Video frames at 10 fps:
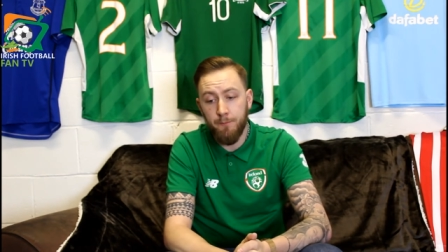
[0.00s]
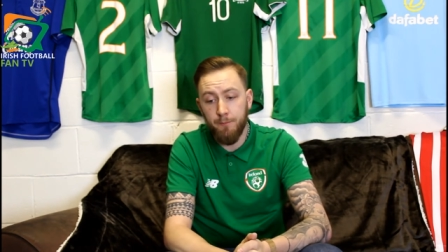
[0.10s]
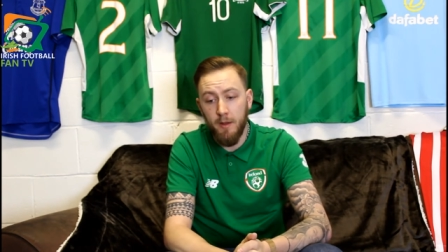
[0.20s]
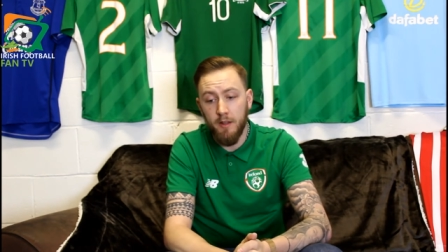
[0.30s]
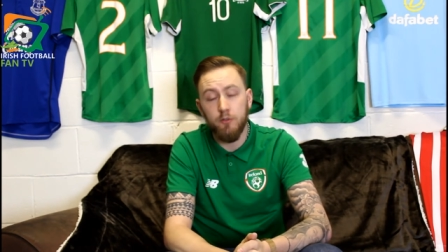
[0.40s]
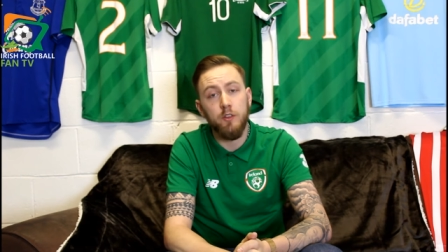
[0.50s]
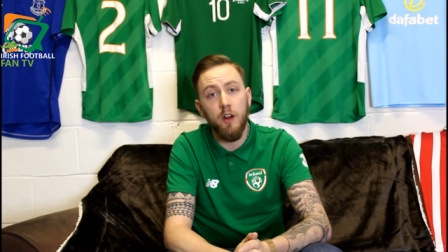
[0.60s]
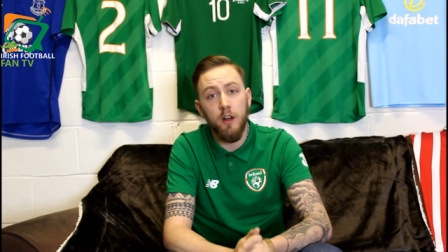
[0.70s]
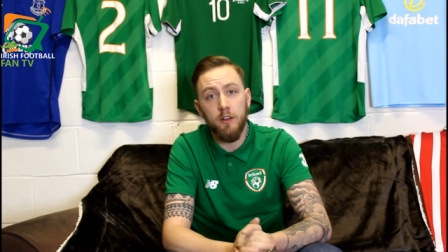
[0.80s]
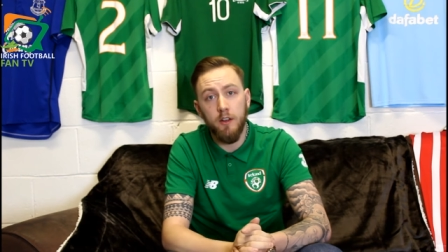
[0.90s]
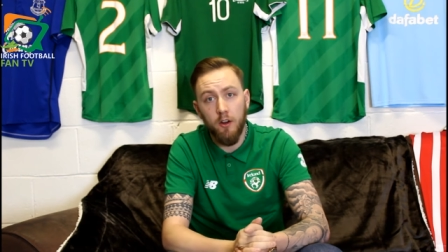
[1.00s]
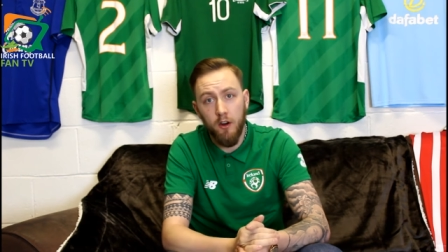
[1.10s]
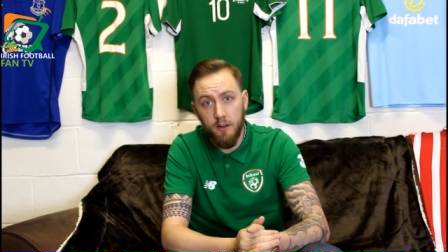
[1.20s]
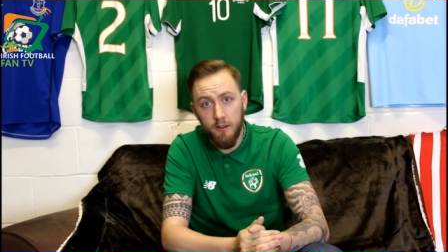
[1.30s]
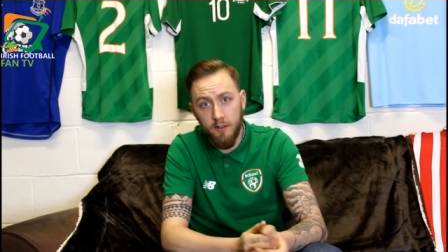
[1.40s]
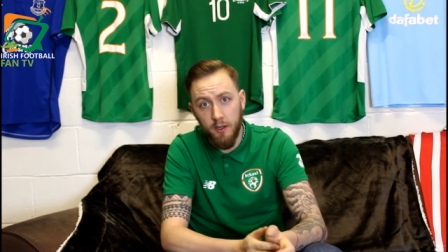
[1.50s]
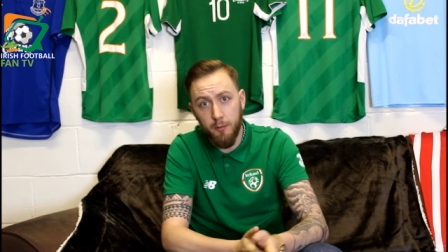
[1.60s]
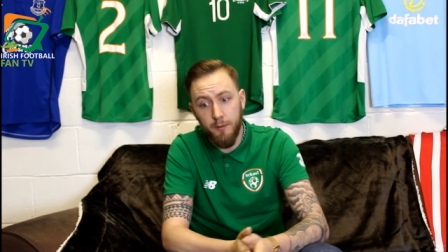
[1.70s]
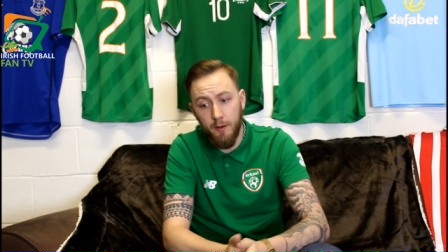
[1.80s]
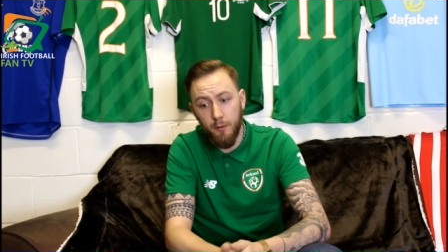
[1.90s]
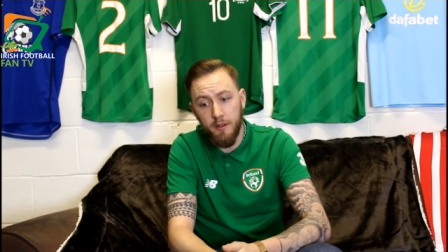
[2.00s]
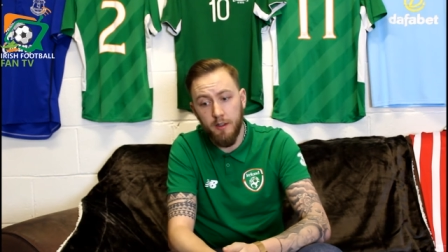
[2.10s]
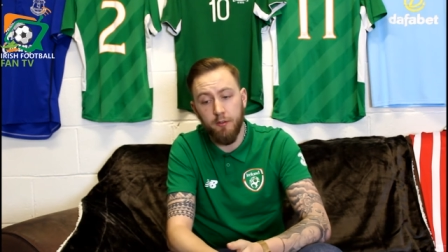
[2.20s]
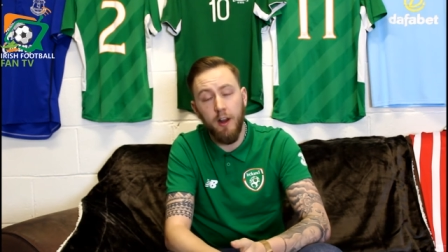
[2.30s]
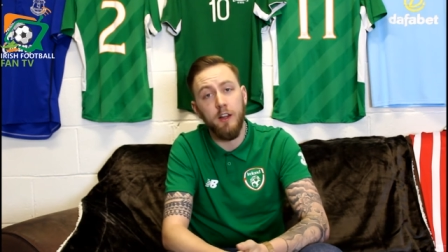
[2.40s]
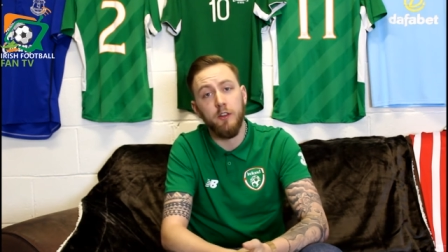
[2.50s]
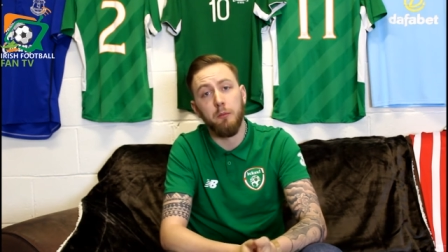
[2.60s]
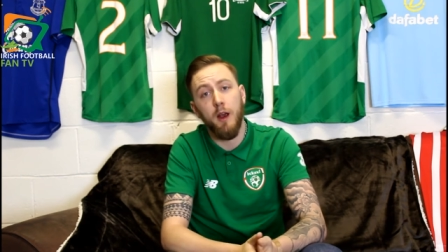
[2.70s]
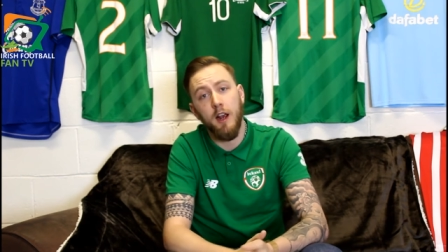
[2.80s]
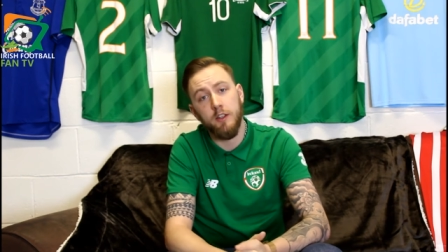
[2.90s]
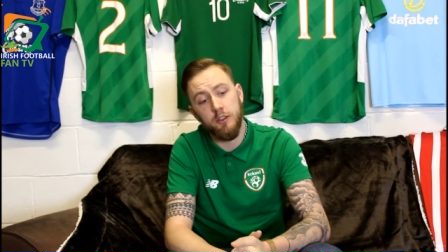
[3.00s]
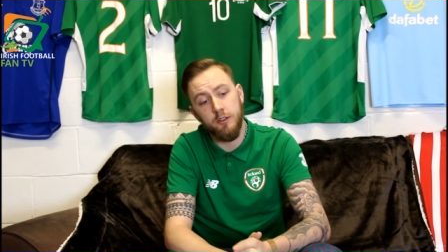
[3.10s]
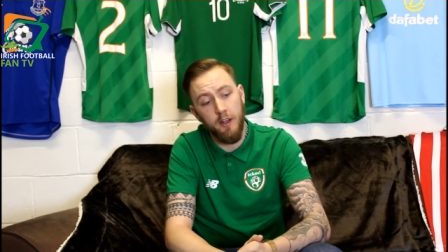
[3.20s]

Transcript: make his return to the Ireland setup then when the friendlies in March.